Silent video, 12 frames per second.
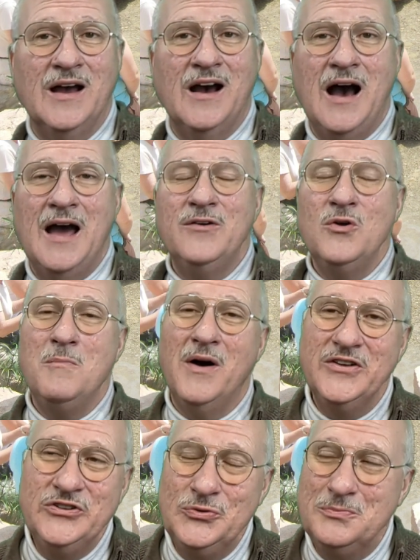Now, I don't know
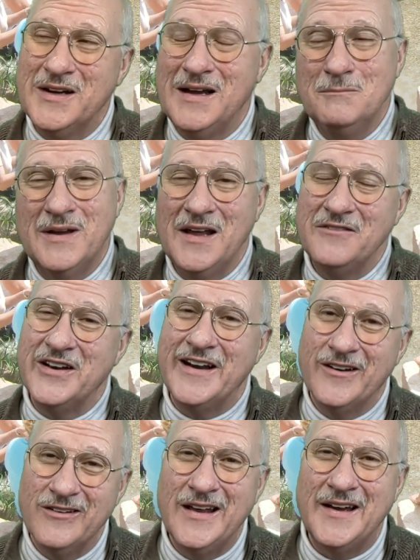about you, but I'm kind of an
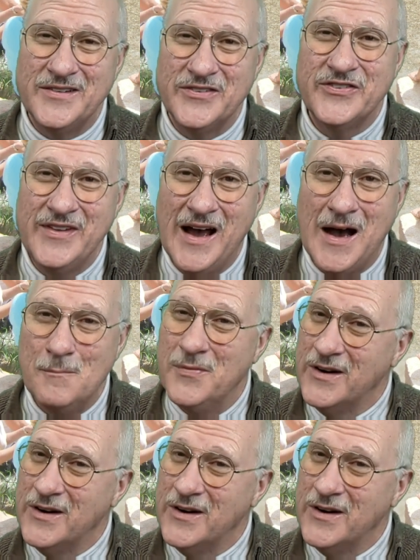airline snob.